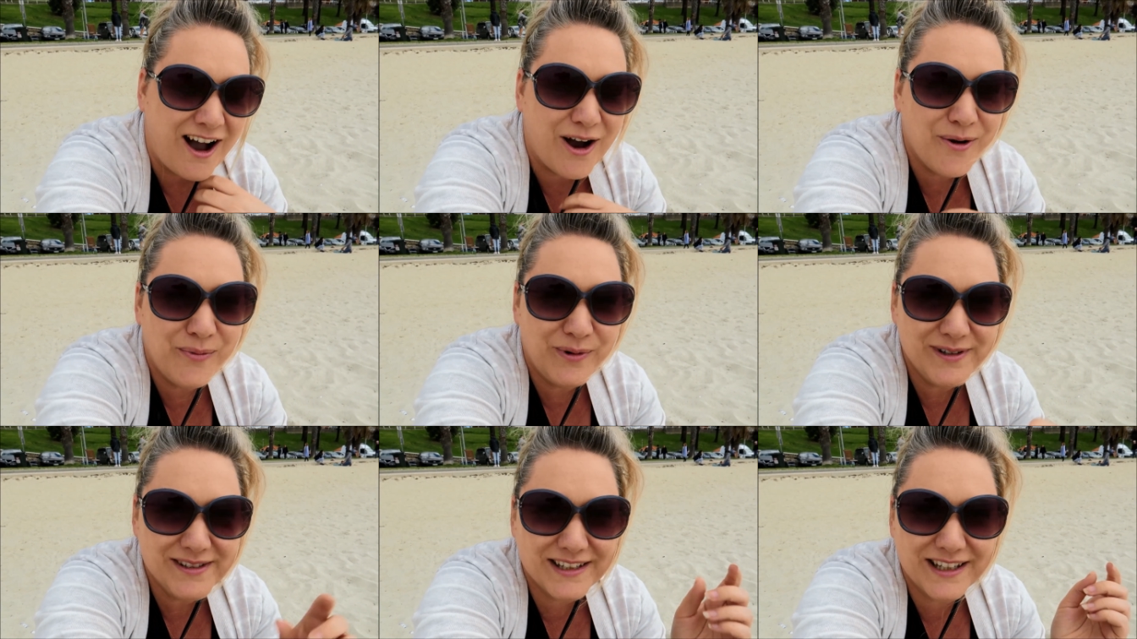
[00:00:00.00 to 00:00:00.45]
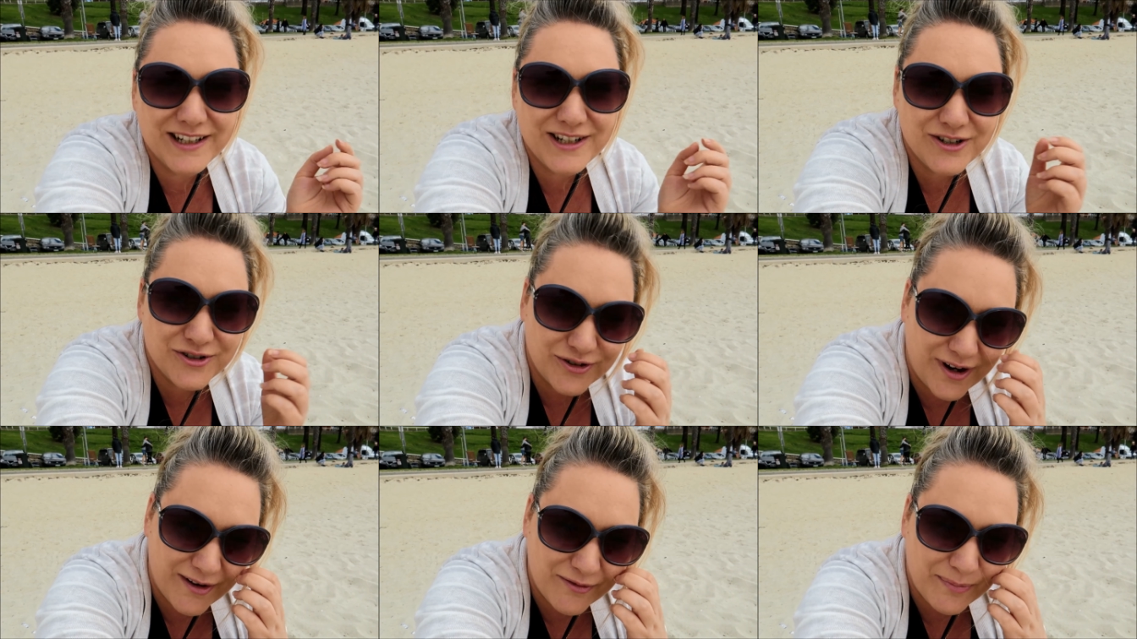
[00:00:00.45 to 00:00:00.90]
I was going
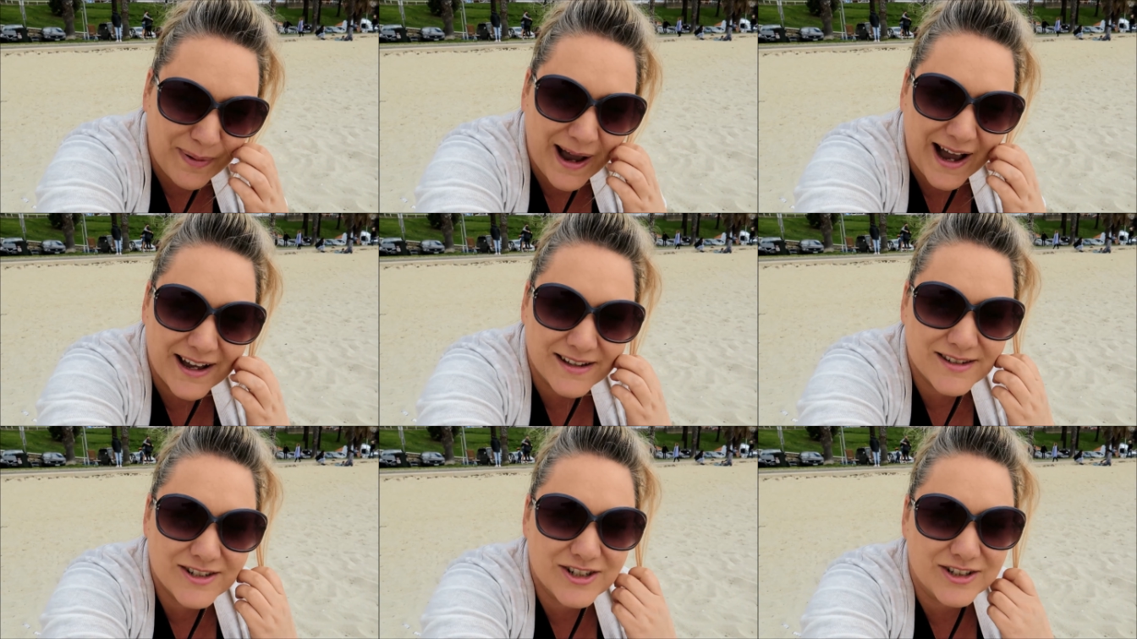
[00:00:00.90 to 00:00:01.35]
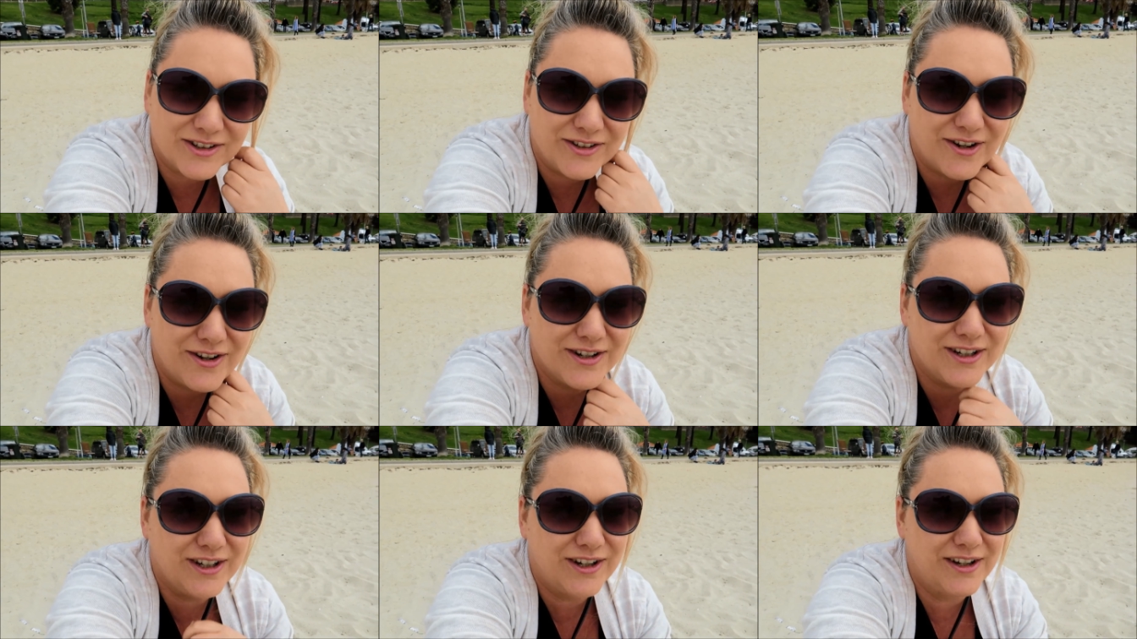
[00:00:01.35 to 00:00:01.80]
to drive past
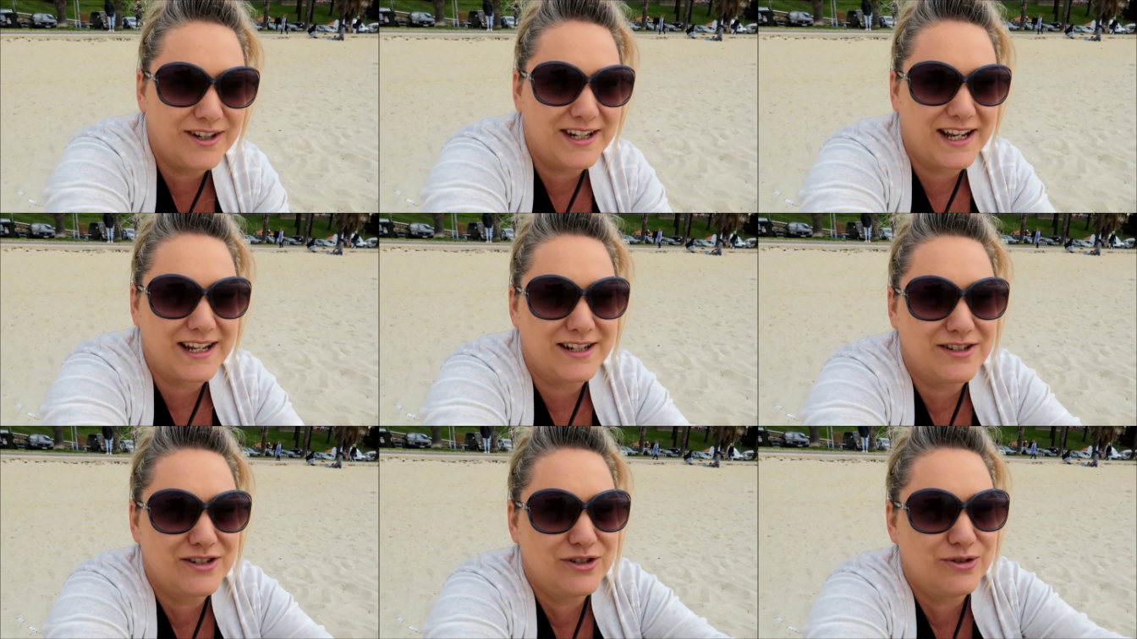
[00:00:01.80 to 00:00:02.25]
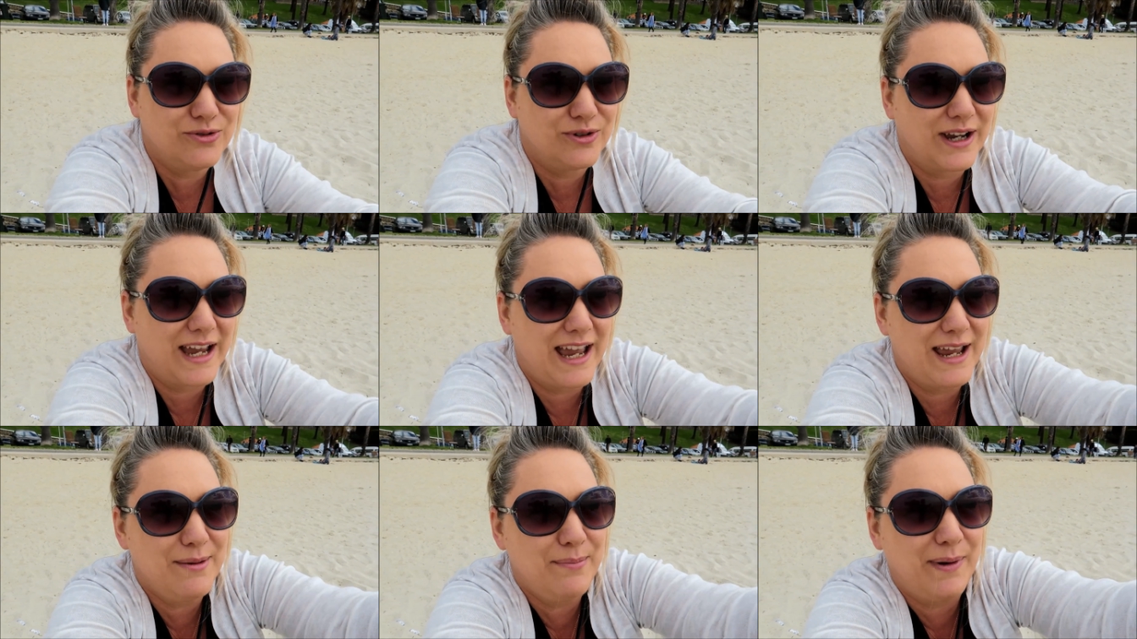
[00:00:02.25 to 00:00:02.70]
Geelong and go down to
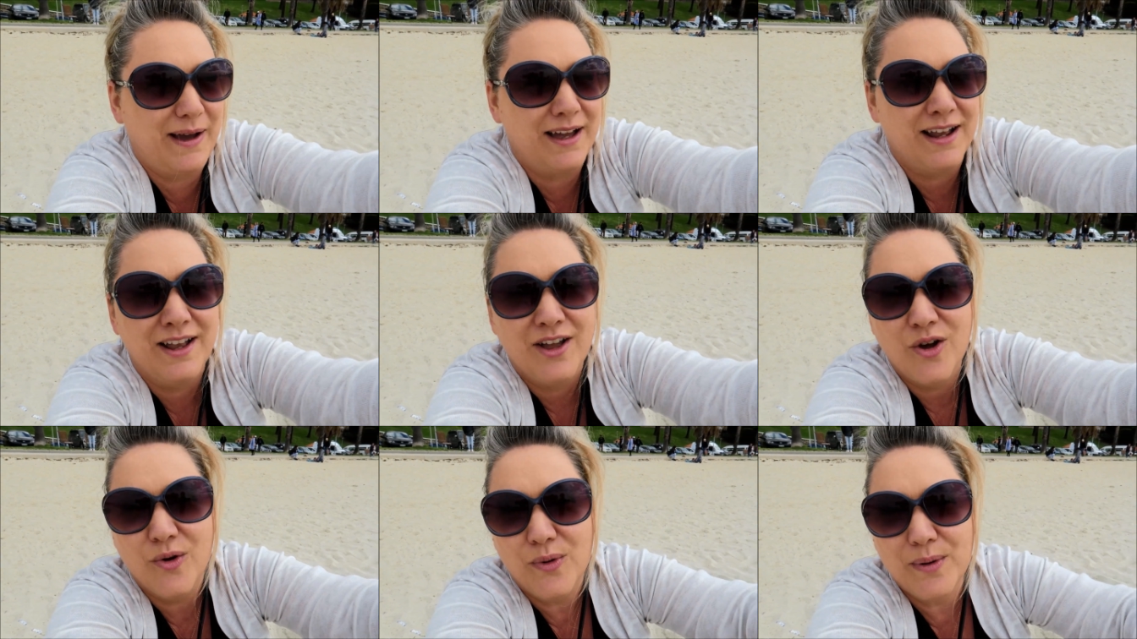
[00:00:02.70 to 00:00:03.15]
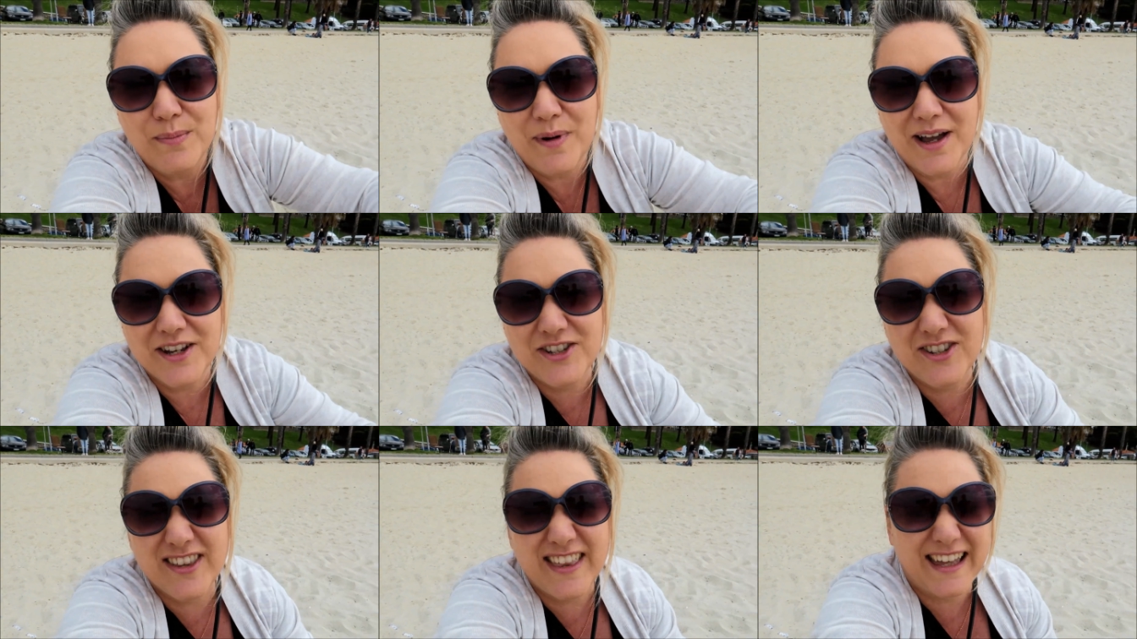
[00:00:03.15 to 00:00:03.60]
Torquay, but we
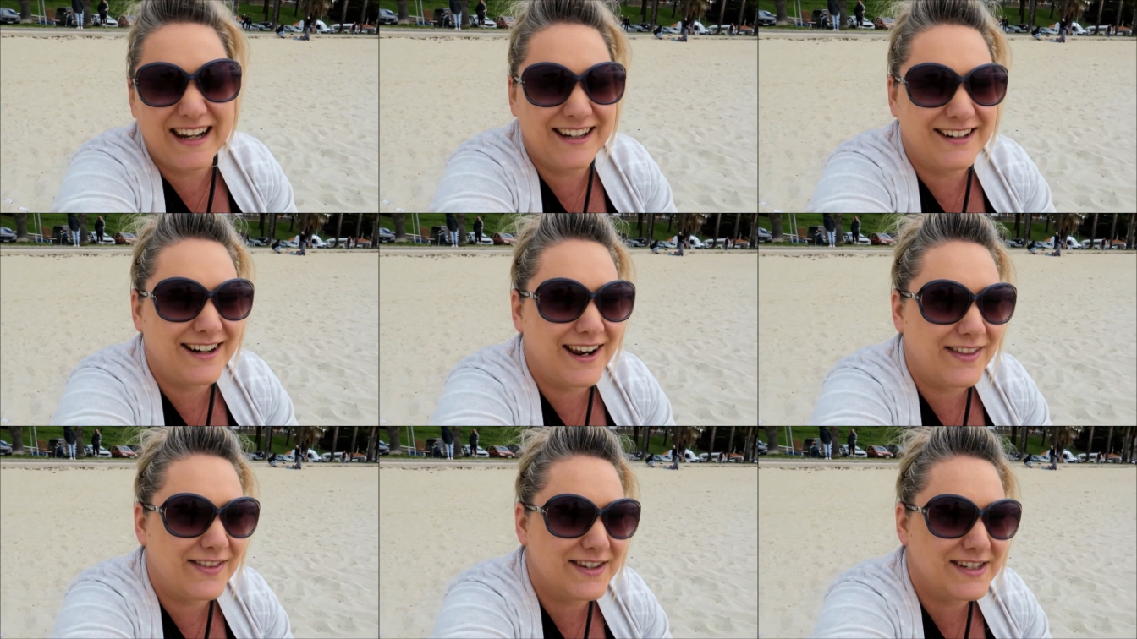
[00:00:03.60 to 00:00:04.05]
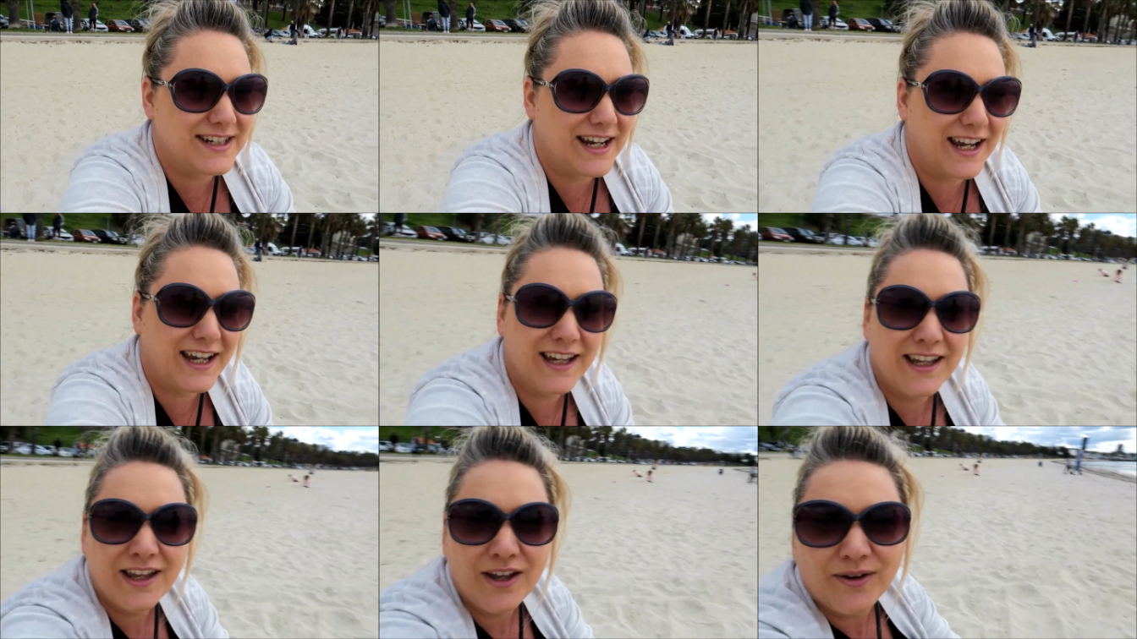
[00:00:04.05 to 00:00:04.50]
might do that another day.